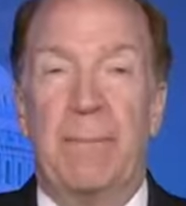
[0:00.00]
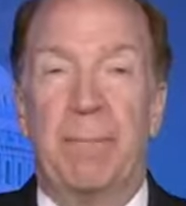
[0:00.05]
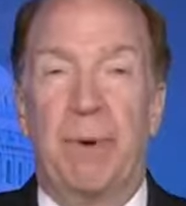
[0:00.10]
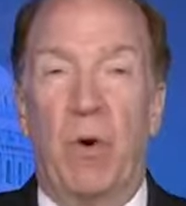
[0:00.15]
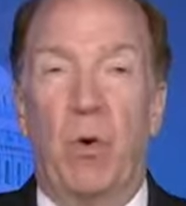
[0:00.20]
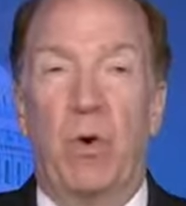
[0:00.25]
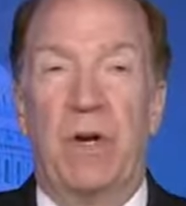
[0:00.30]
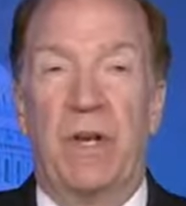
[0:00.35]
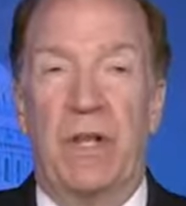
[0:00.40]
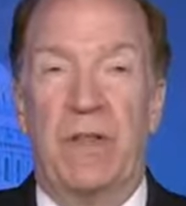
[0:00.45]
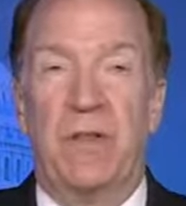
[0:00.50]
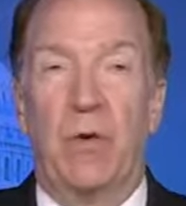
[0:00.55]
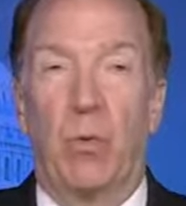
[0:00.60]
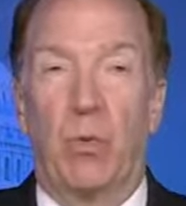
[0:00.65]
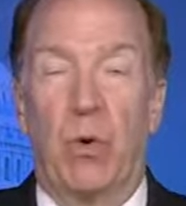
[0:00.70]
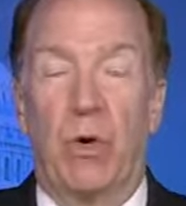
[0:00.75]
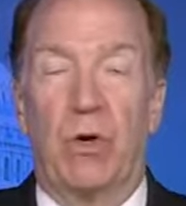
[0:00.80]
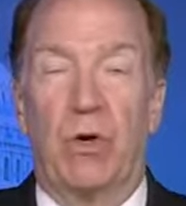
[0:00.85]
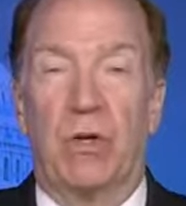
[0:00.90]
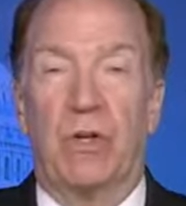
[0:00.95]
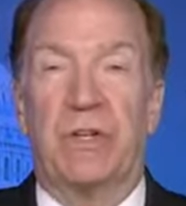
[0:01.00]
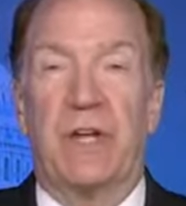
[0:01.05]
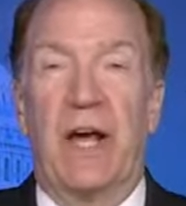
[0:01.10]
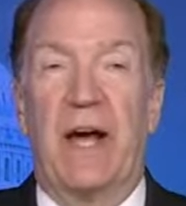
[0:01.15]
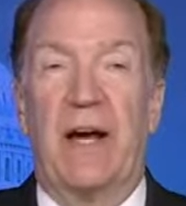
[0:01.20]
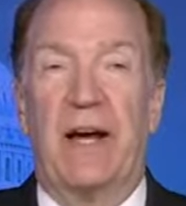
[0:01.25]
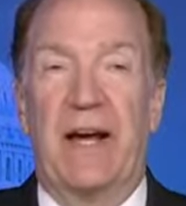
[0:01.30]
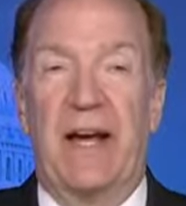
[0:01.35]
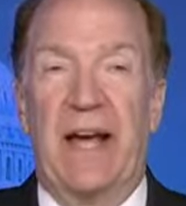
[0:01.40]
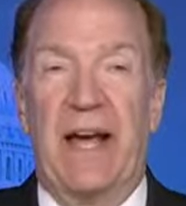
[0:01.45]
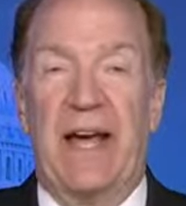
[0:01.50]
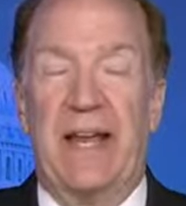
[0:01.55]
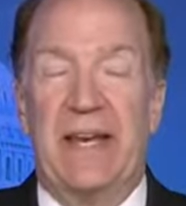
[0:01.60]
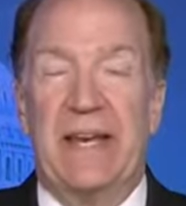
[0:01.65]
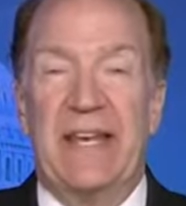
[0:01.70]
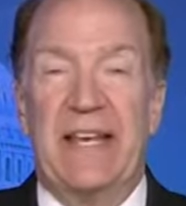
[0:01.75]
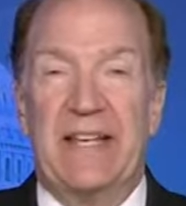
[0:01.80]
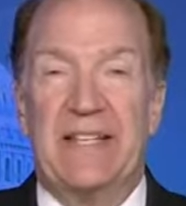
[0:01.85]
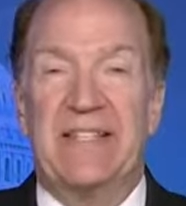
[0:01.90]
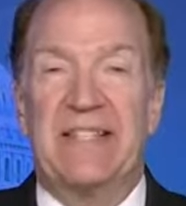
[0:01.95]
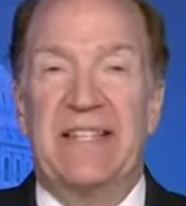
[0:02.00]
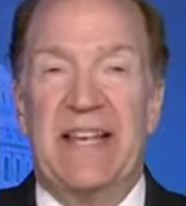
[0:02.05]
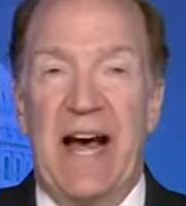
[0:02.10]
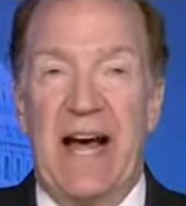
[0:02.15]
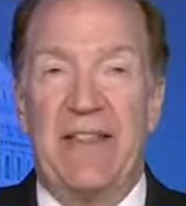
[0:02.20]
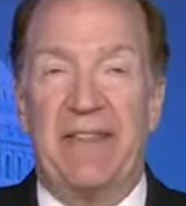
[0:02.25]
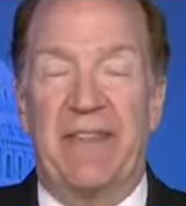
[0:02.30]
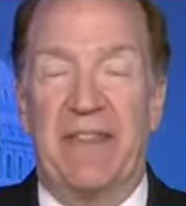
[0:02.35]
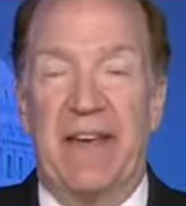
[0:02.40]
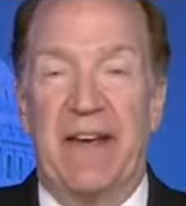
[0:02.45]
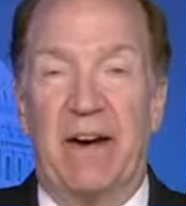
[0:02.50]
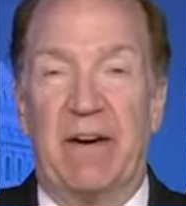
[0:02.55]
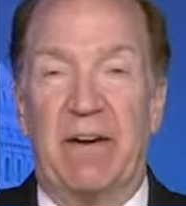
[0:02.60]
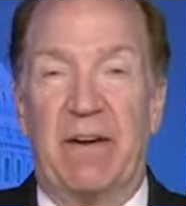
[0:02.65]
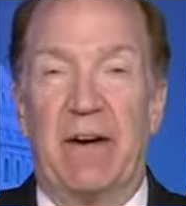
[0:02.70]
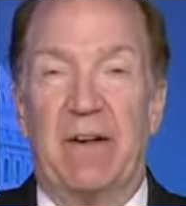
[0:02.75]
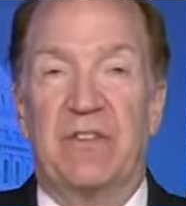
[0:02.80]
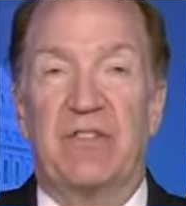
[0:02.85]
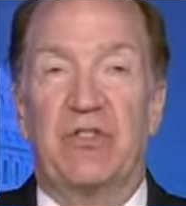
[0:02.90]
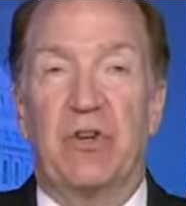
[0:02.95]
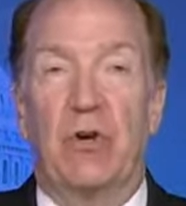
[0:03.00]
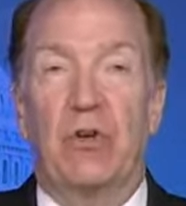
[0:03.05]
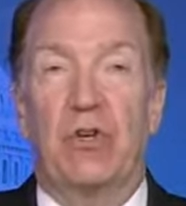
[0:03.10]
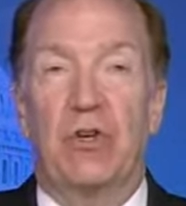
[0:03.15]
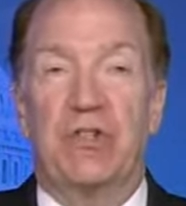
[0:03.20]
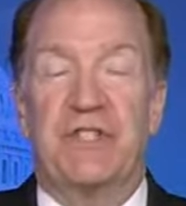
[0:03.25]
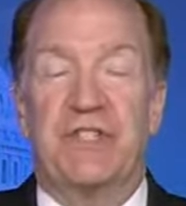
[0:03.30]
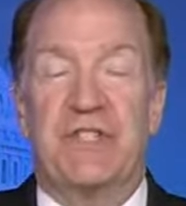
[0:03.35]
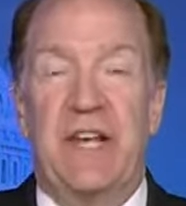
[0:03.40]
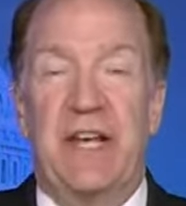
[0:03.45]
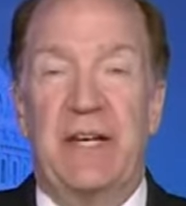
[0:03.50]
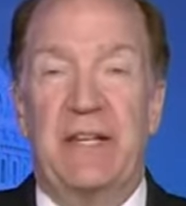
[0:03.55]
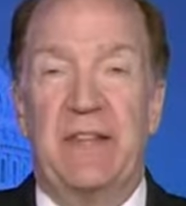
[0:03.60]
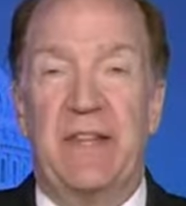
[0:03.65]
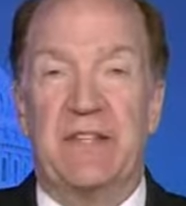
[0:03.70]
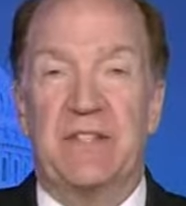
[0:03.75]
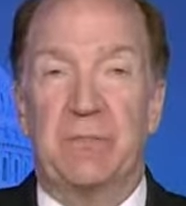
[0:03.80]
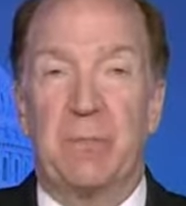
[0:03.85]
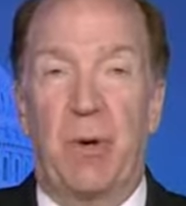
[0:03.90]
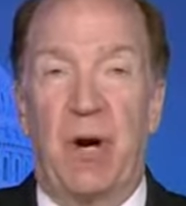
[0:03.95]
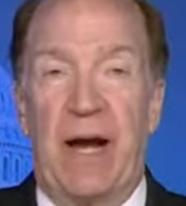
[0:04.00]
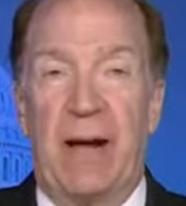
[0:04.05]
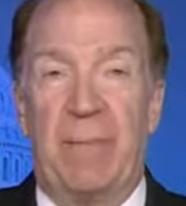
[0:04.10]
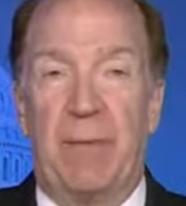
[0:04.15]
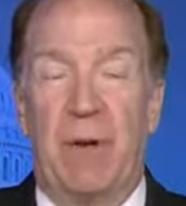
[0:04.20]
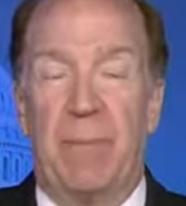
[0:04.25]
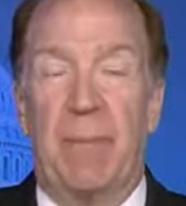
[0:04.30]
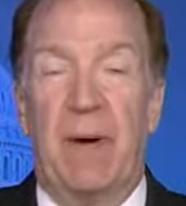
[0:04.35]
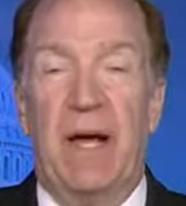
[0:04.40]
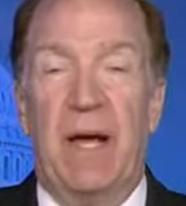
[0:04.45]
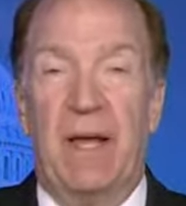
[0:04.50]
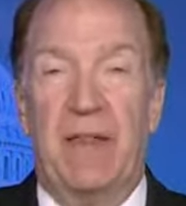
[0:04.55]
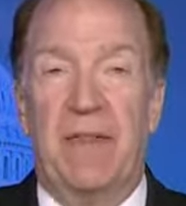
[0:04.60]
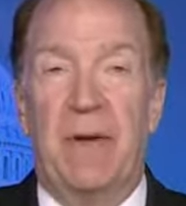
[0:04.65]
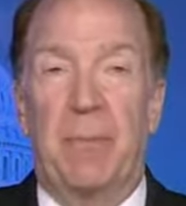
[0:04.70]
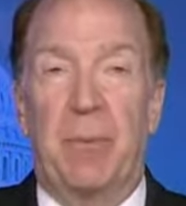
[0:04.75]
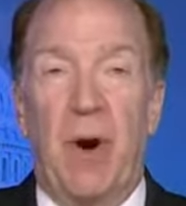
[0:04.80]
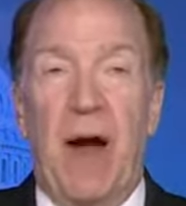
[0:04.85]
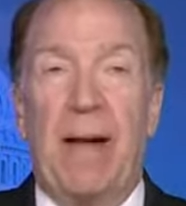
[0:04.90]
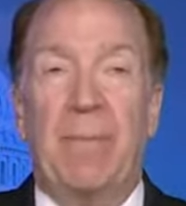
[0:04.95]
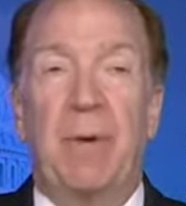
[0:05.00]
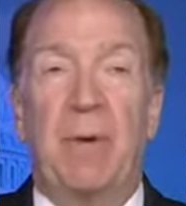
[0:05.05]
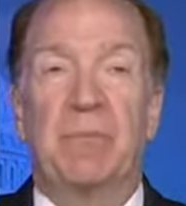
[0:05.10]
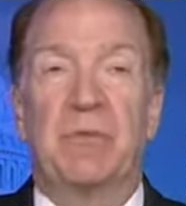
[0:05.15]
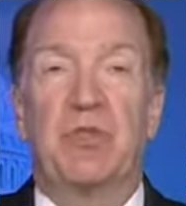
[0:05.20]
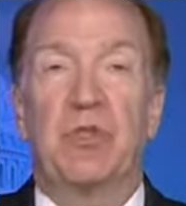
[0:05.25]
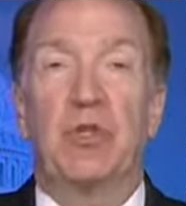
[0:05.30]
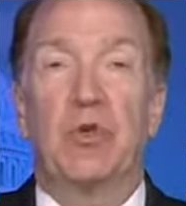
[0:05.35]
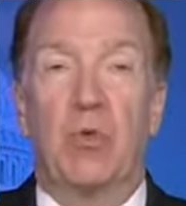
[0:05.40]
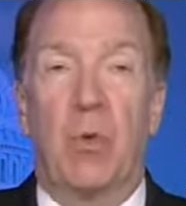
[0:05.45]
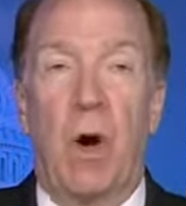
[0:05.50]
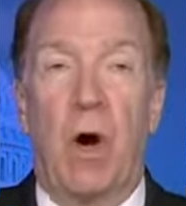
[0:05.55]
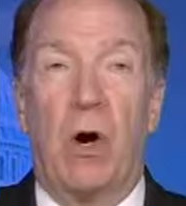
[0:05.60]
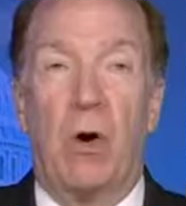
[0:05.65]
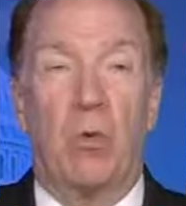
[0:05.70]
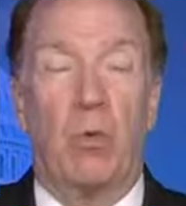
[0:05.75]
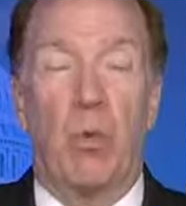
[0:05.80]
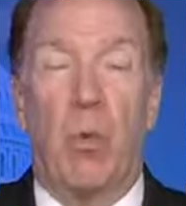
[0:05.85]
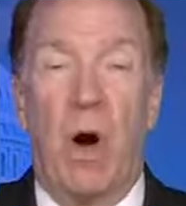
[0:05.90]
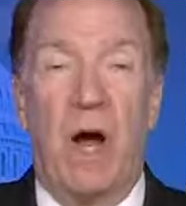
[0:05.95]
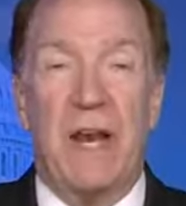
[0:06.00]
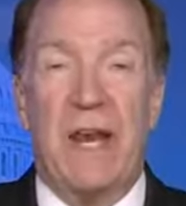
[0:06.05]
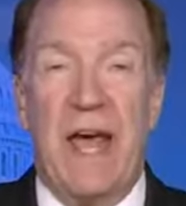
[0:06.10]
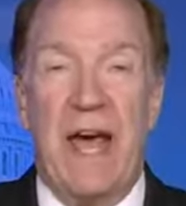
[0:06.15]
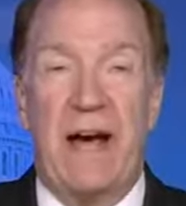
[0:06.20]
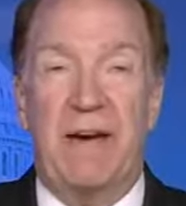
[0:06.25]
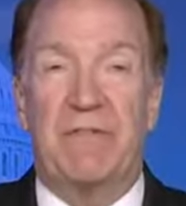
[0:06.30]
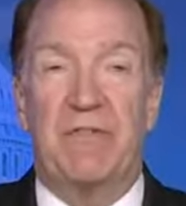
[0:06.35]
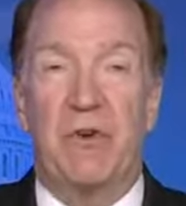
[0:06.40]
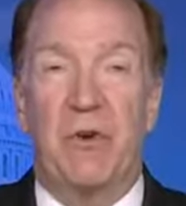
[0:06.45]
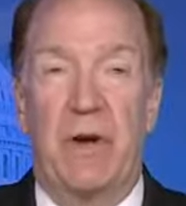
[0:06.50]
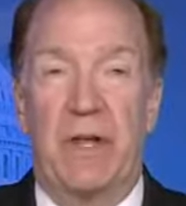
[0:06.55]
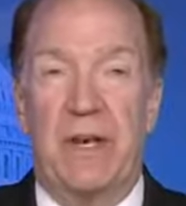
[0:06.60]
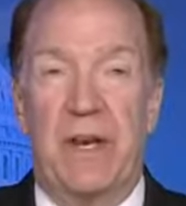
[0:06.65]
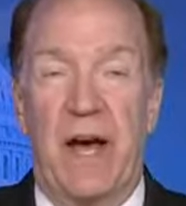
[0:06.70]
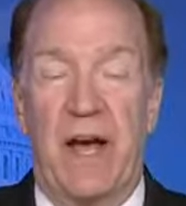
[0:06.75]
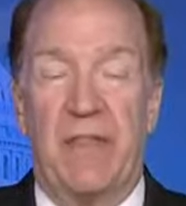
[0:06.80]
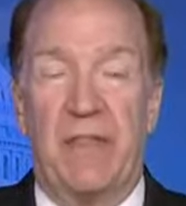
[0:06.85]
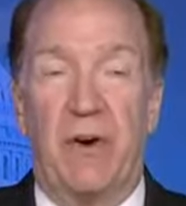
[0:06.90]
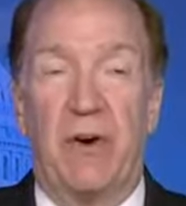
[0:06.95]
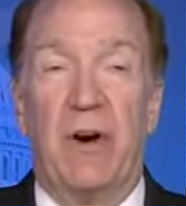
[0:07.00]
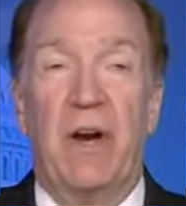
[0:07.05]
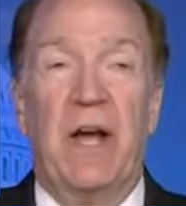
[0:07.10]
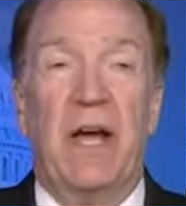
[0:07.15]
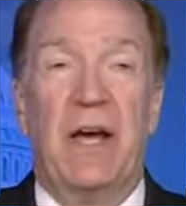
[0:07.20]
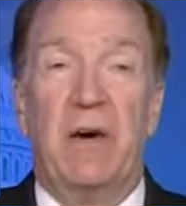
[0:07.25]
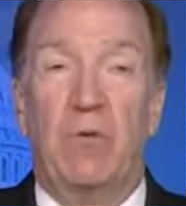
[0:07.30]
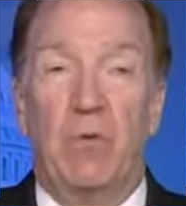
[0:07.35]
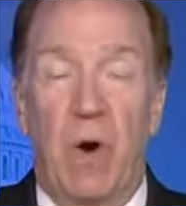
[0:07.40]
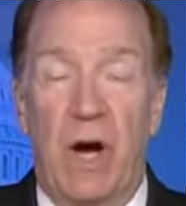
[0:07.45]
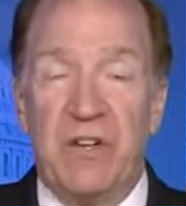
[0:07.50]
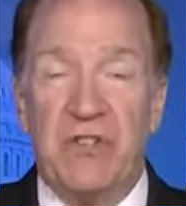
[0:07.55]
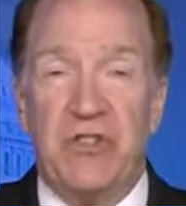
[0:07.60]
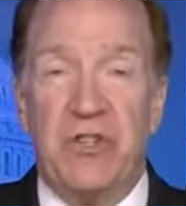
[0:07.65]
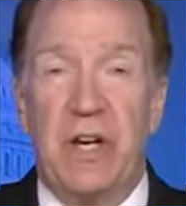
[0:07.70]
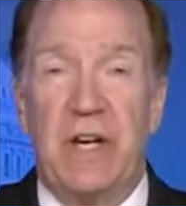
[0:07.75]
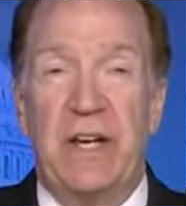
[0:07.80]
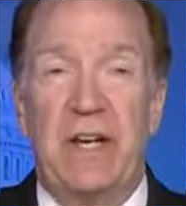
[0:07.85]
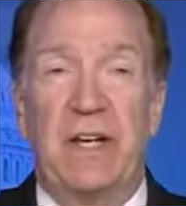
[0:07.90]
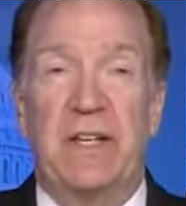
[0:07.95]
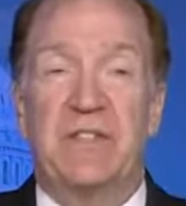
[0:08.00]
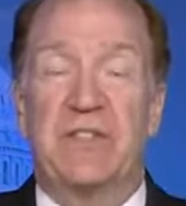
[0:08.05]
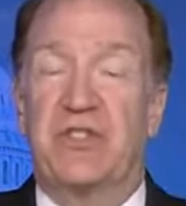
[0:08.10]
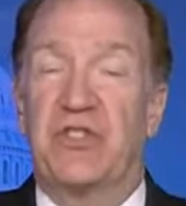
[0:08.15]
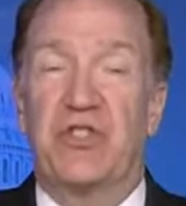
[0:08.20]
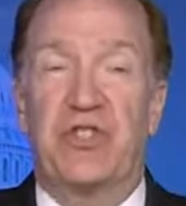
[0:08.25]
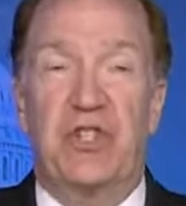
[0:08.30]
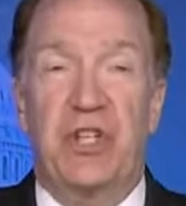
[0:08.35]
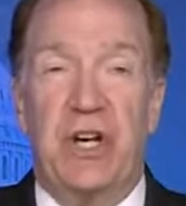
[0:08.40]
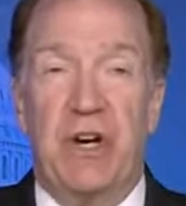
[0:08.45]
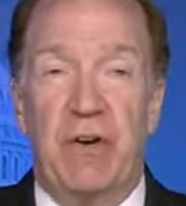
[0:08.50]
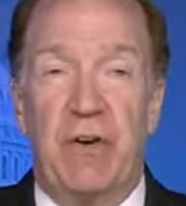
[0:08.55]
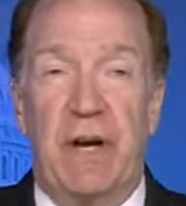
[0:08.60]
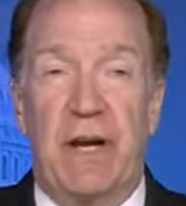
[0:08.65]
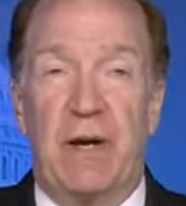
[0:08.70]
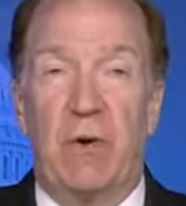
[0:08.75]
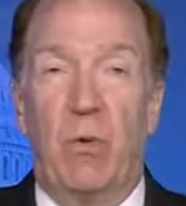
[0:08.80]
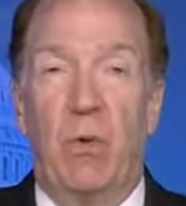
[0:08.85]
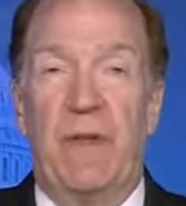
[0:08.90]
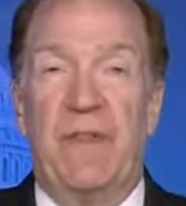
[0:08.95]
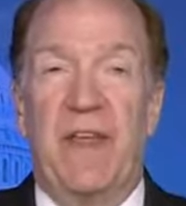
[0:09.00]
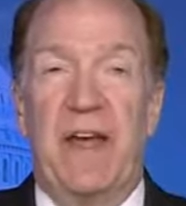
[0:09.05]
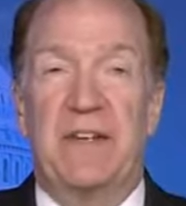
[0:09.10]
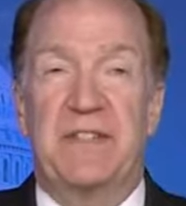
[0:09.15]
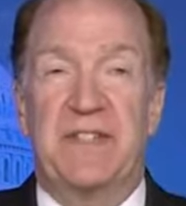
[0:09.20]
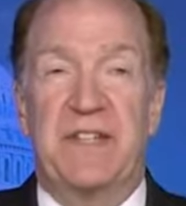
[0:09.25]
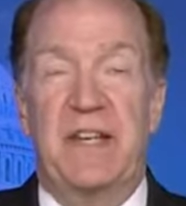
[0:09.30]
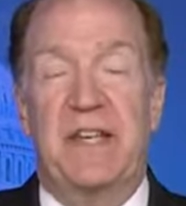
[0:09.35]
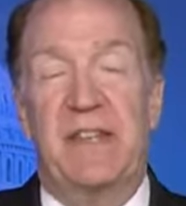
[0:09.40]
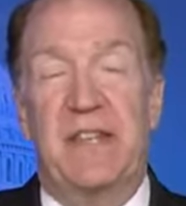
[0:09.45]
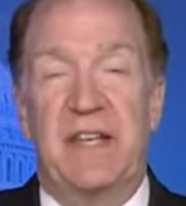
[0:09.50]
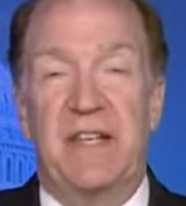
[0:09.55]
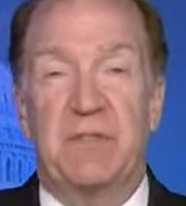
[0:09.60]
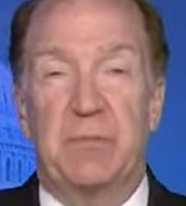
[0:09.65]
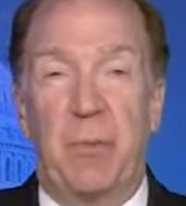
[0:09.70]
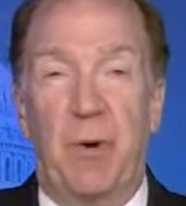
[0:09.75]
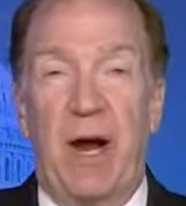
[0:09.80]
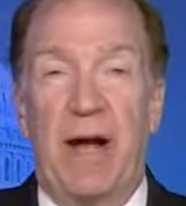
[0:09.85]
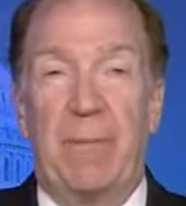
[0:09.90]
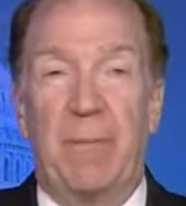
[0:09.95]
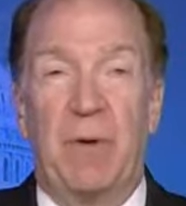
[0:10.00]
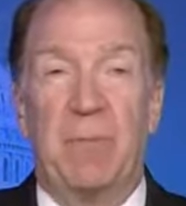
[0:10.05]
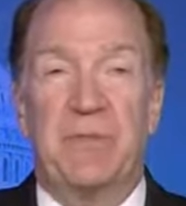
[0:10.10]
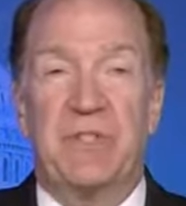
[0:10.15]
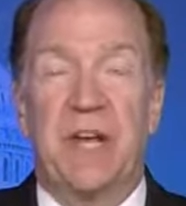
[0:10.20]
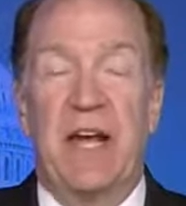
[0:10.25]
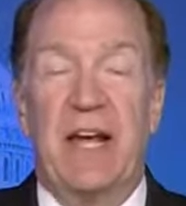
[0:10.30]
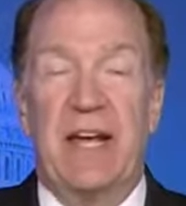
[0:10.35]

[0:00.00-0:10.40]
important in the world, and it's not there. And so you're seeing this problem. The problems grow one after another. Russia is cheering when they see these problems